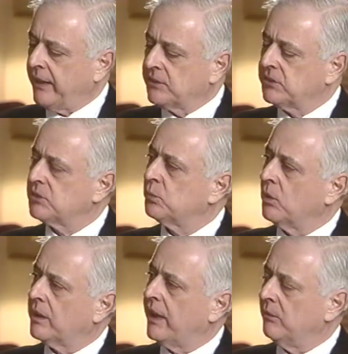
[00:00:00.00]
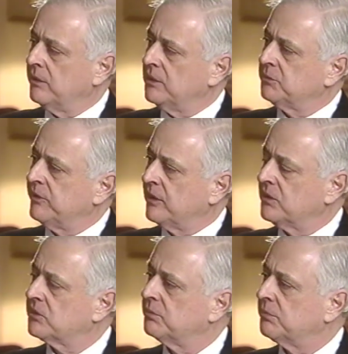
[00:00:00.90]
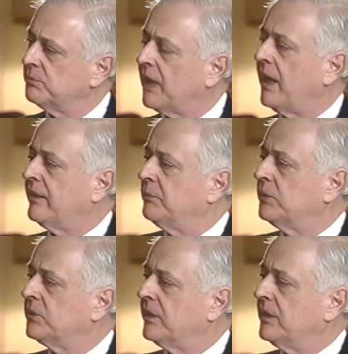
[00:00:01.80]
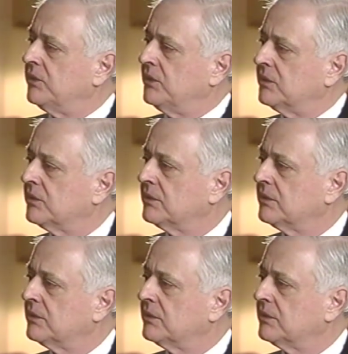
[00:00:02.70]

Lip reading: does this work out with these various tithing percentages?